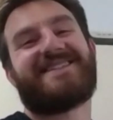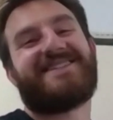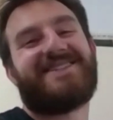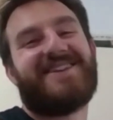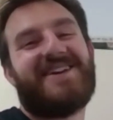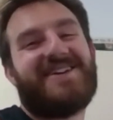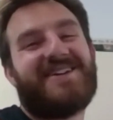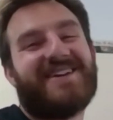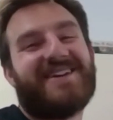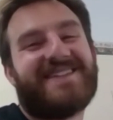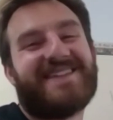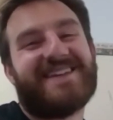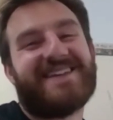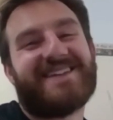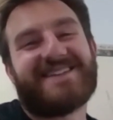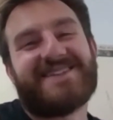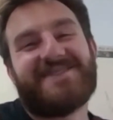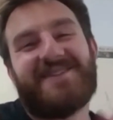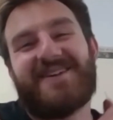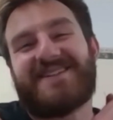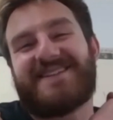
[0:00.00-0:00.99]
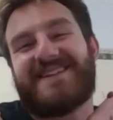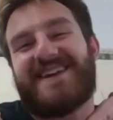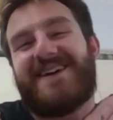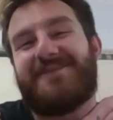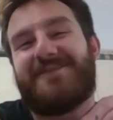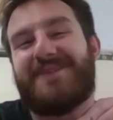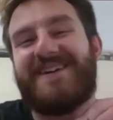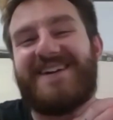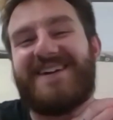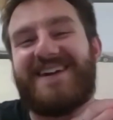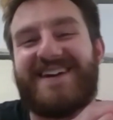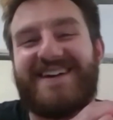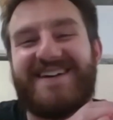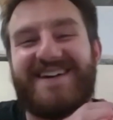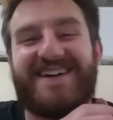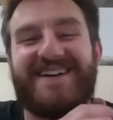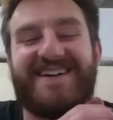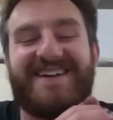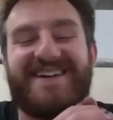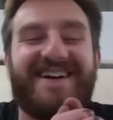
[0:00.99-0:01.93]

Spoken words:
do good things in our time.